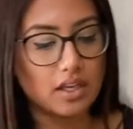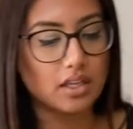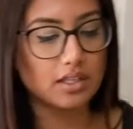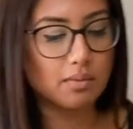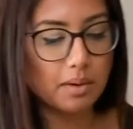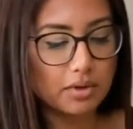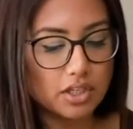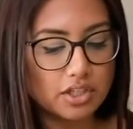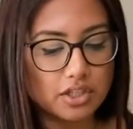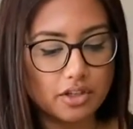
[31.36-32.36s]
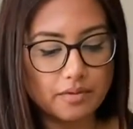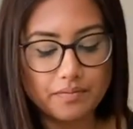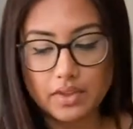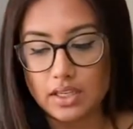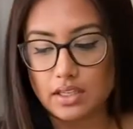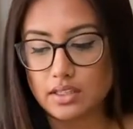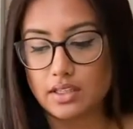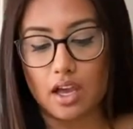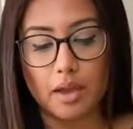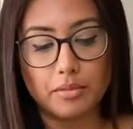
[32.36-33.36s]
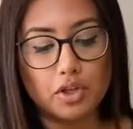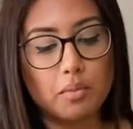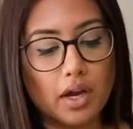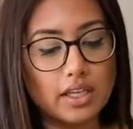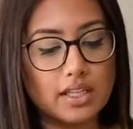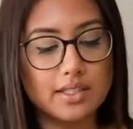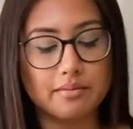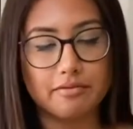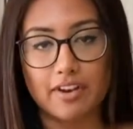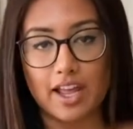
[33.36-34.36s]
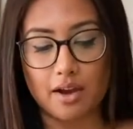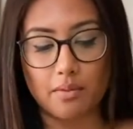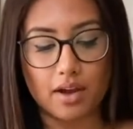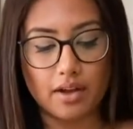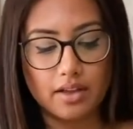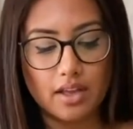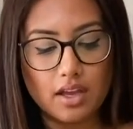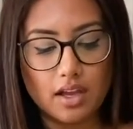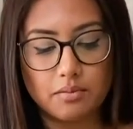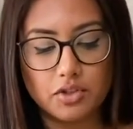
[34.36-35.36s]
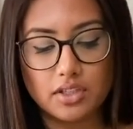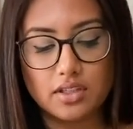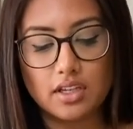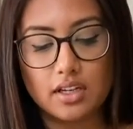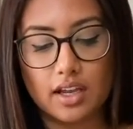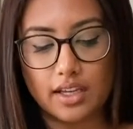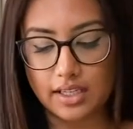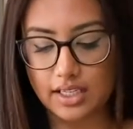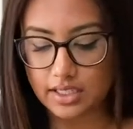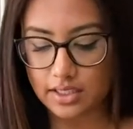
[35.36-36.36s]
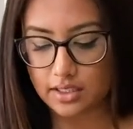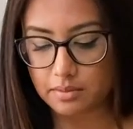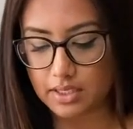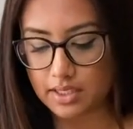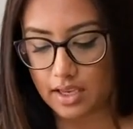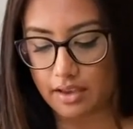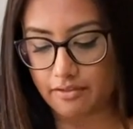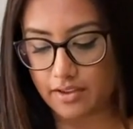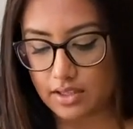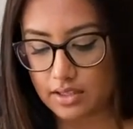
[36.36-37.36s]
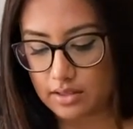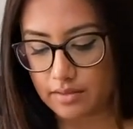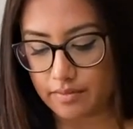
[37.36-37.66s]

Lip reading: So what I'm going to do is, you might need some flour. I'm just going to lightly dust my surface.